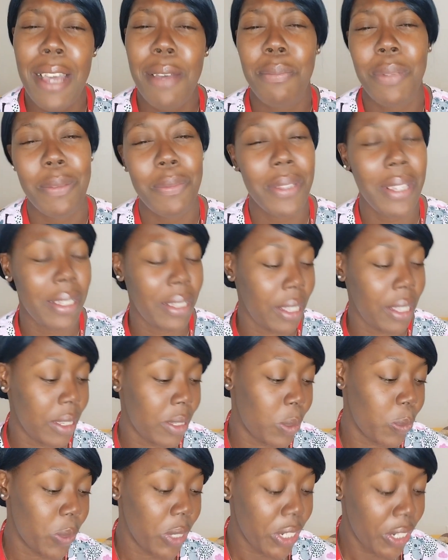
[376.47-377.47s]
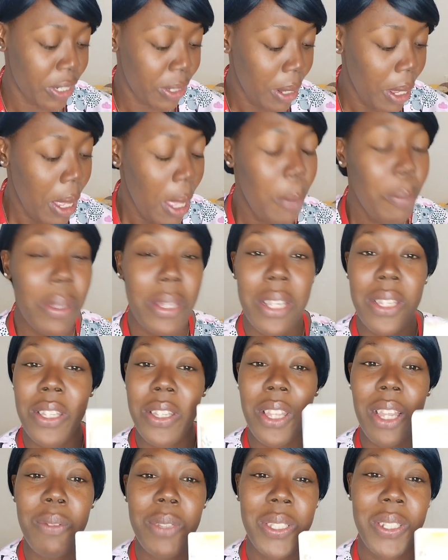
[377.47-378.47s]
People think that's weird. But then
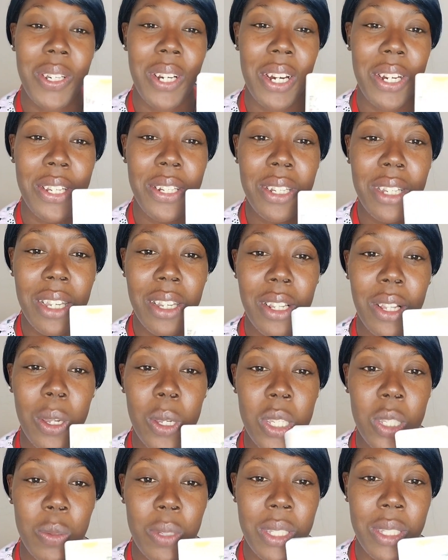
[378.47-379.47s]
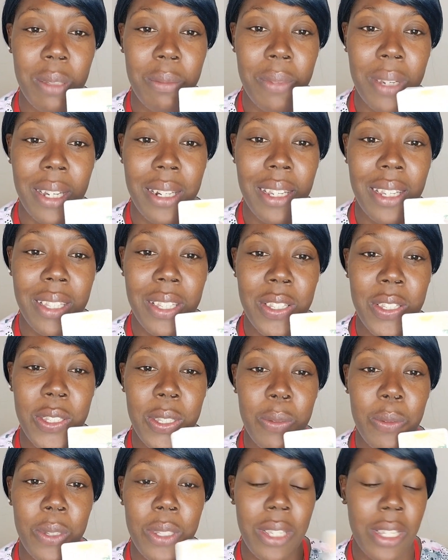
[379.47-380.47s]
love lover's card, you're gonna get close with somebody. There's
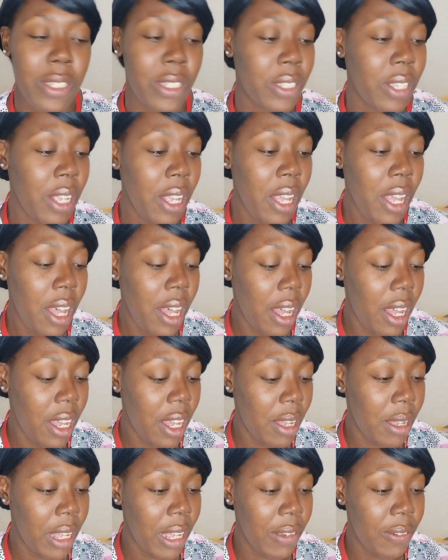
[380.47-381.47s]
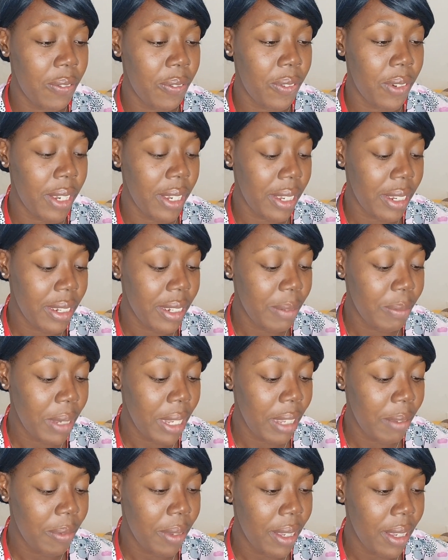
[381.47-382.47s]
someone that's uh, a friend,
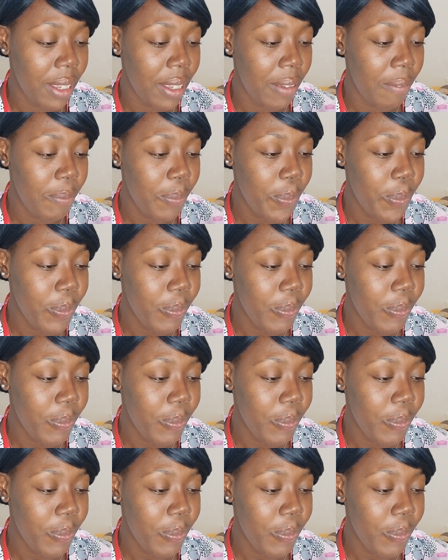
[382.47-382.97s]
maybe.